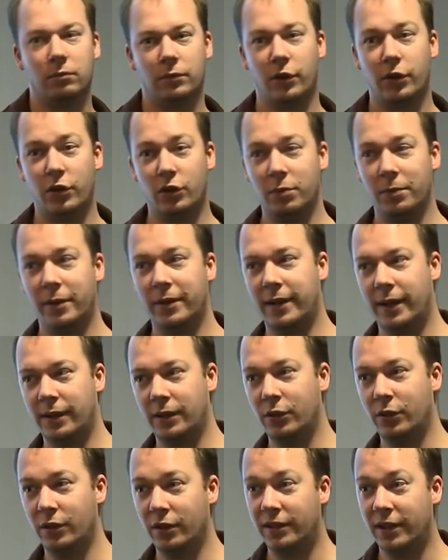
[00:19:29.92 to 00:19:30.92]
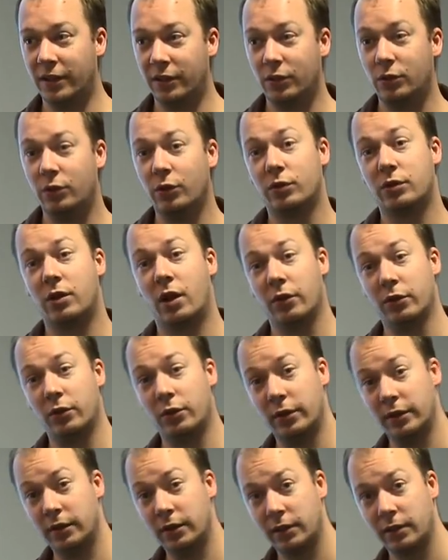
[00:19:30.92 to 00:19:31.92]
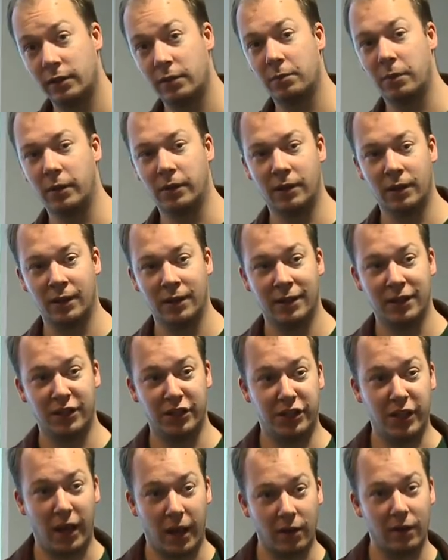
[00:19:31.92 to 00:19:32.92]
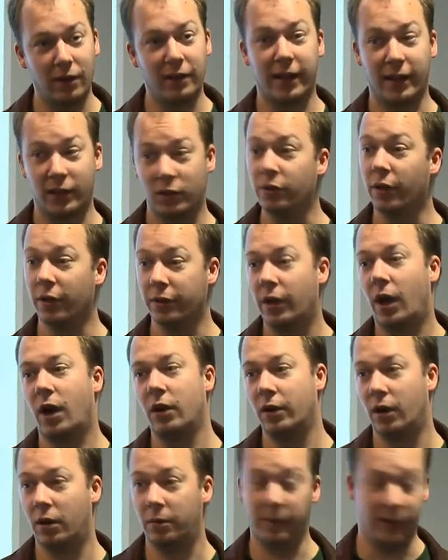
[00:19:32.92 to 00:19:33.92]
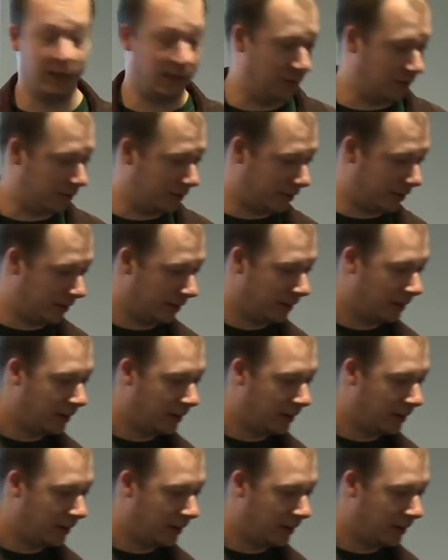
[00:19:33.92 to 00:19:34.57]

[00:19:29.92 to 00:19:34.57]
That doesn't mean that the unit testing tools can't do it, but generally that's not how they're being used.